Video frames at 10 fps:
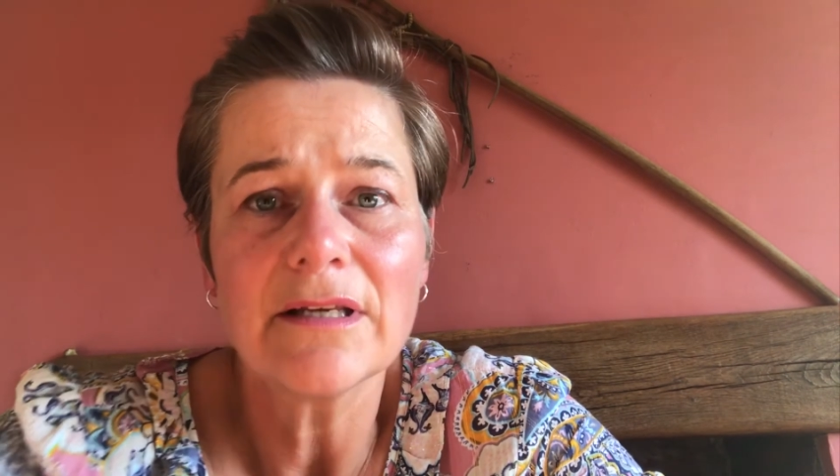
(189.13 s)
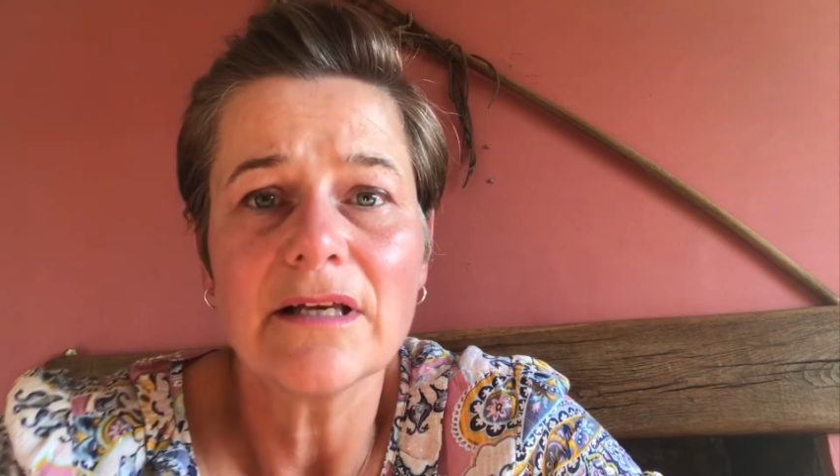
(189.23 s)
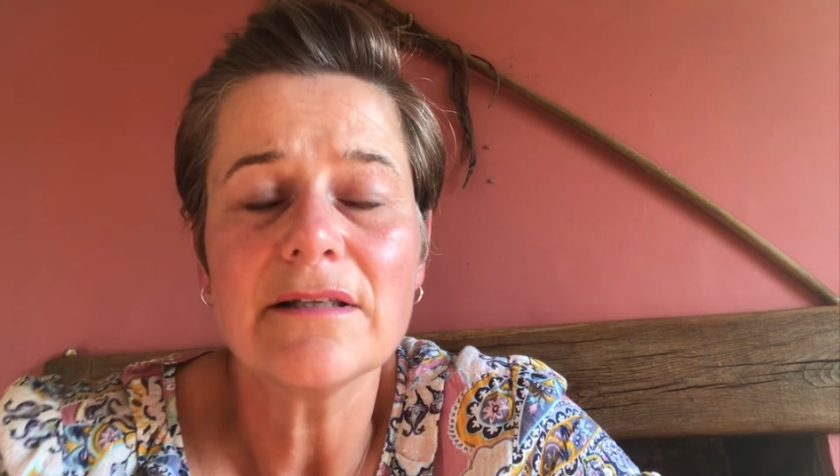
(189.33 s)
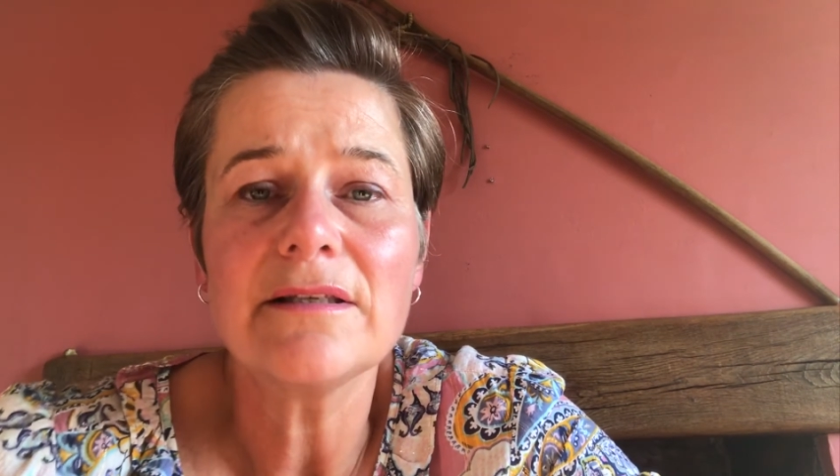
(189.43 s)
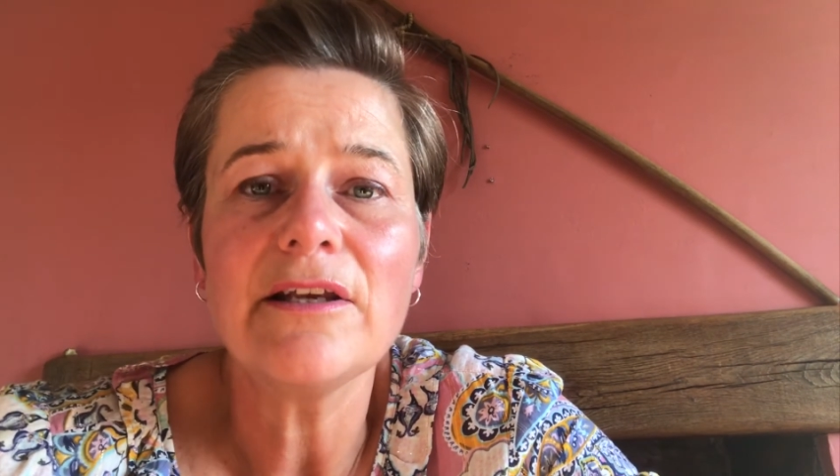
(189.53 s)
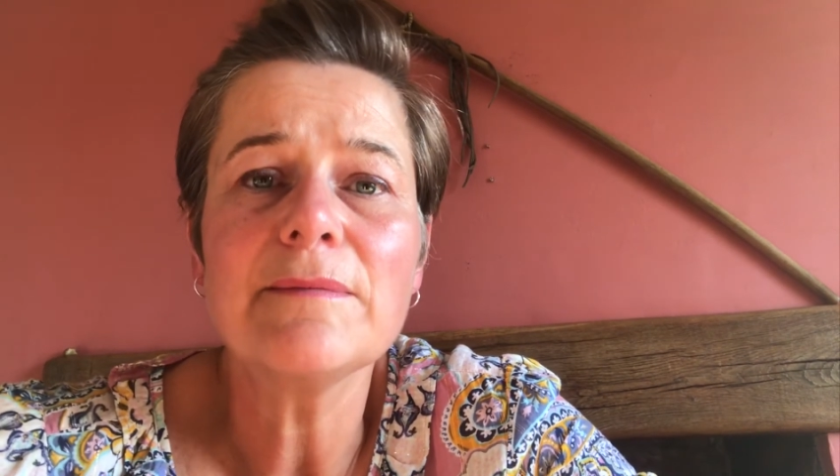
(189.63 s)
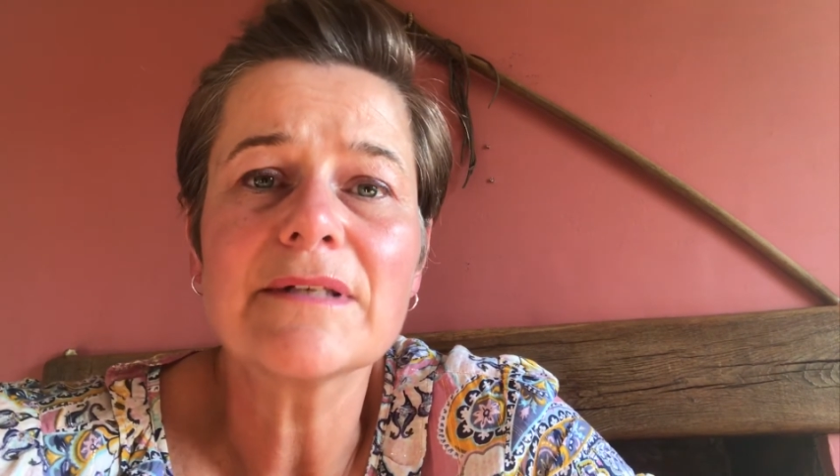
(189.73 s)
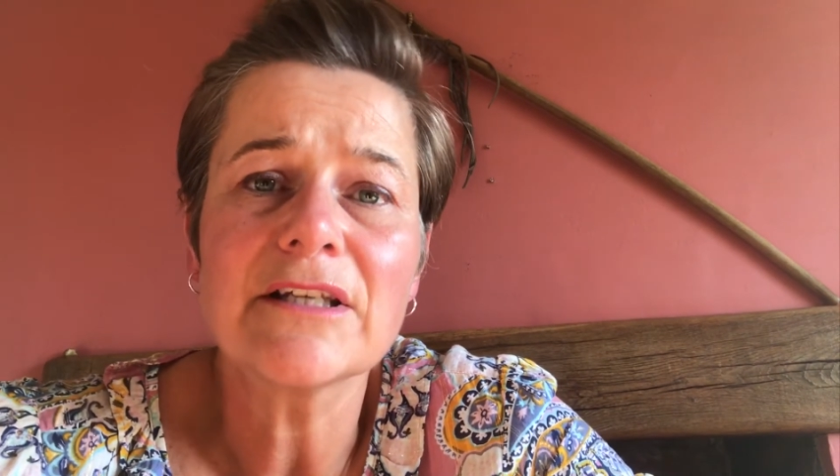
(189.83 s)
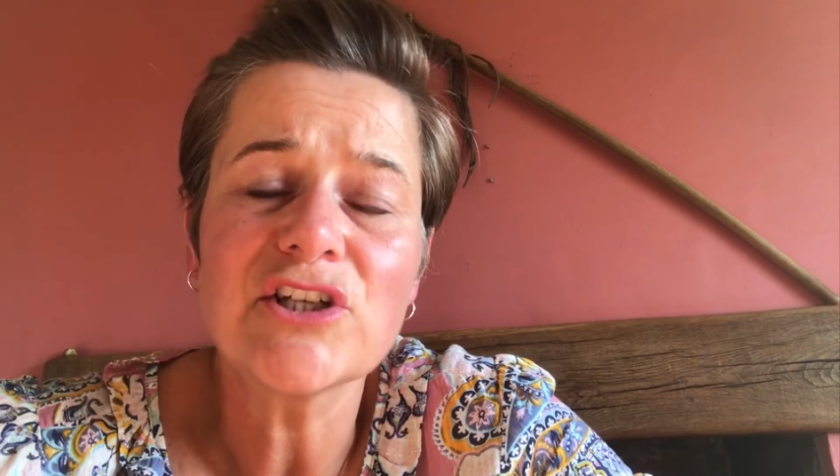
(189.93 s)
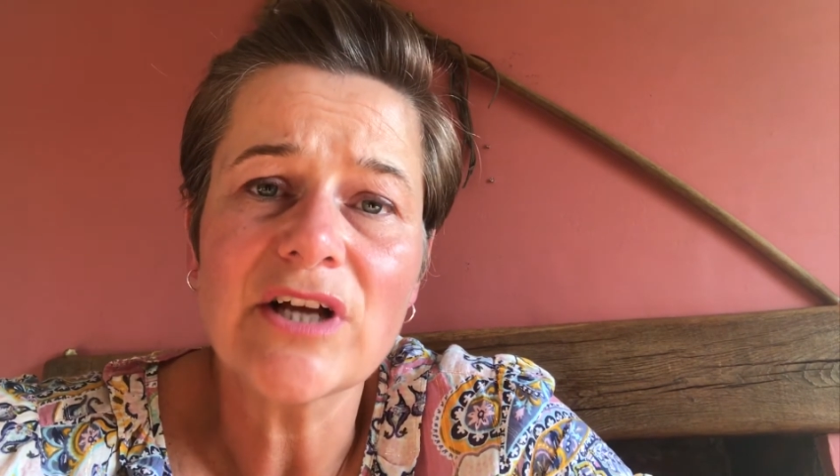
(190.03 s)
assumes
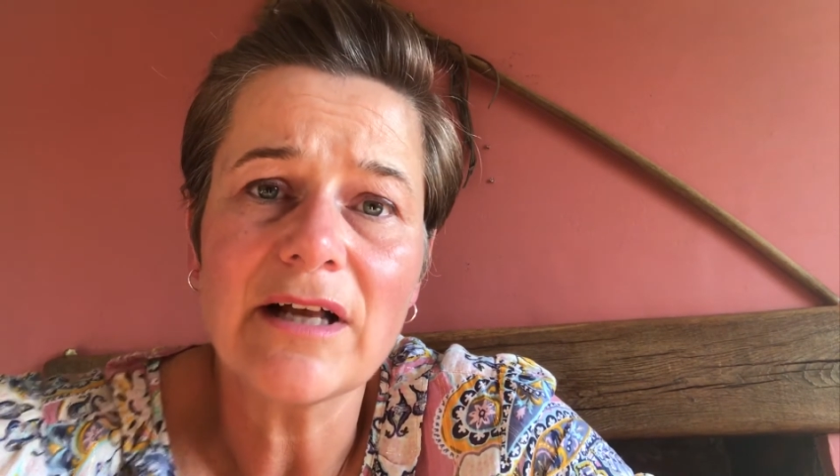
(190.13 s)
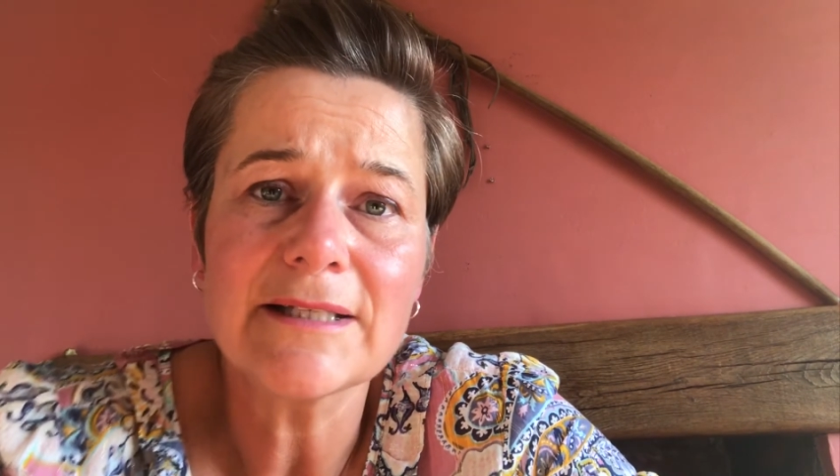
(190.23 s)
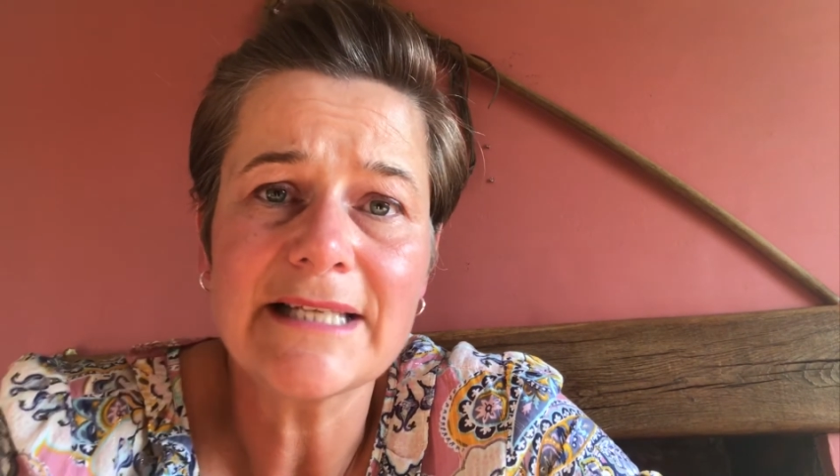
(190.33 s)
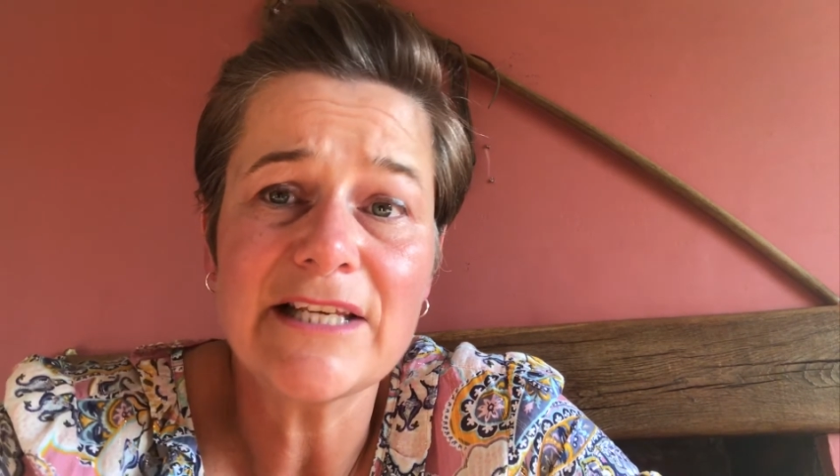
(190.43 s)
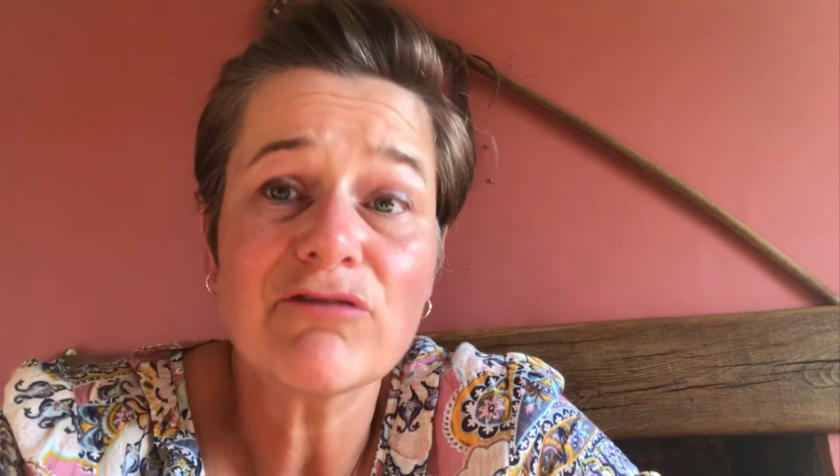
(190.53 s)
that a child stays